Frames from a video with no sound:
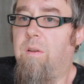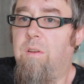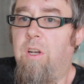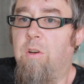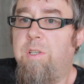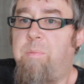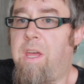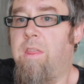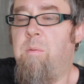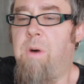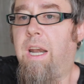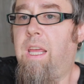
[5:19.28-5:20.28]
Spend
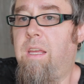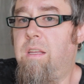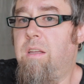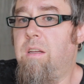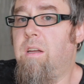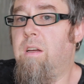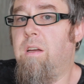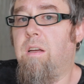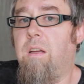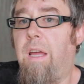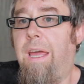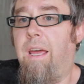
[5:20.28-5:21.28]
the money,
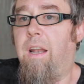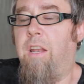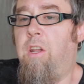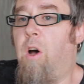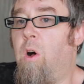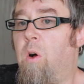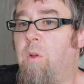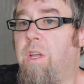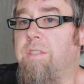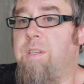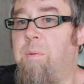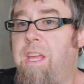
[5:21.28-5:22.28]
and I know
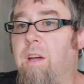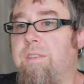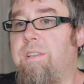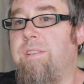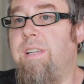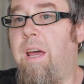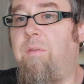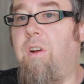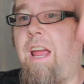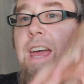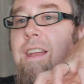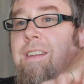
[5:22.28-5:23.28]
that somebody else doesn't have their
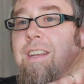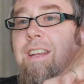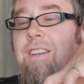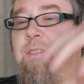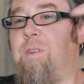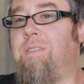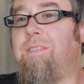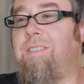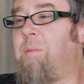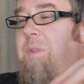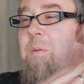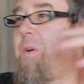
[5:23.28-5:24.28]
hand in it doing
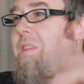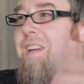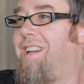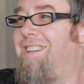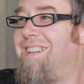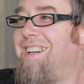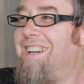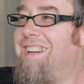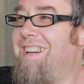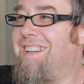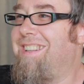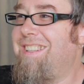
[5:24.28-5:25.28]
something with it.
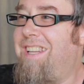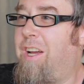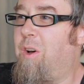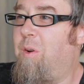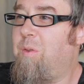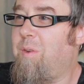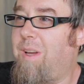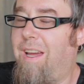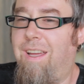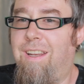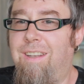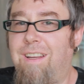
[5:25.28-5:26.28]

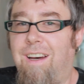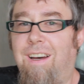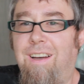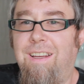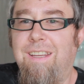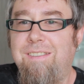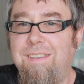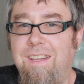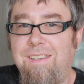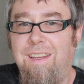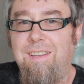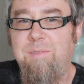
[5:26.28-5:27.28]
And
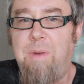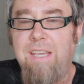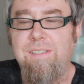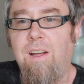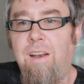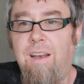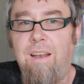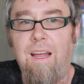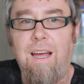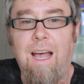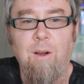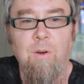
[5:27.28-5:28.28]
it's based on an
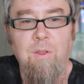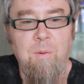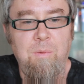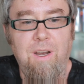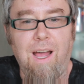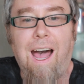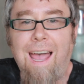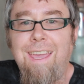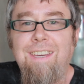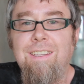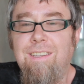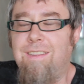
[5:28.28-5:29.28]
algorithm that I
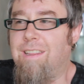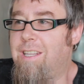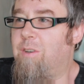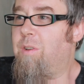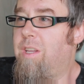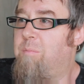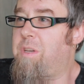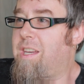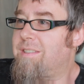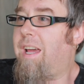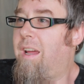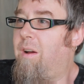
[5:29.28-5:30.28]
can literally,
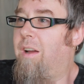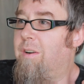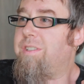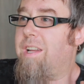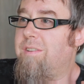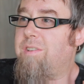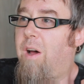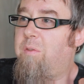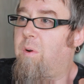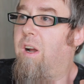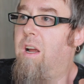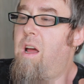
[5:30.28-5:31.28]
because I understand
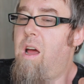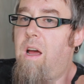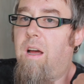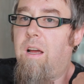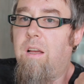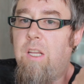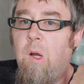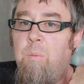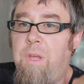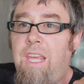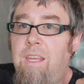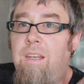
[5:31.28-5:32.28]
software,
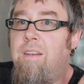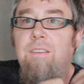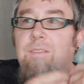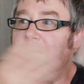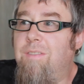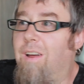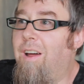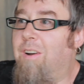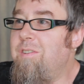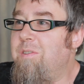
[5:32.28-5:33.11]
me and hundred